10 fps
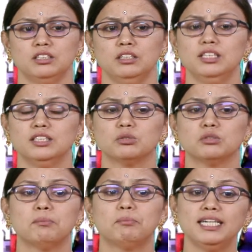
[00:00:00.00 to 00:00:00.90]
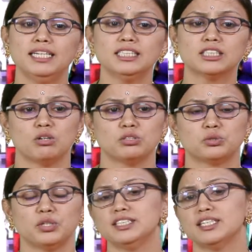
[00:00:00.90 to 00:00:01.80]
So, the petals constitute
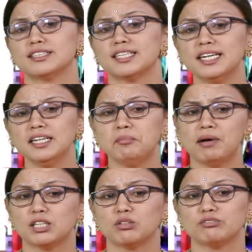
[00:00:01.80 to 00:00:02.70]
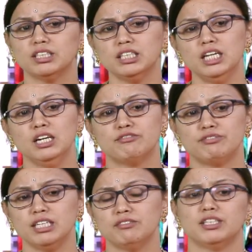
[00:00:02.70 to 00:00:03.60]
the second part of the
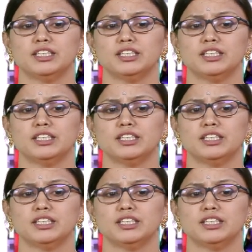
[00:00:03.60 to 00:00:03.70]
flower.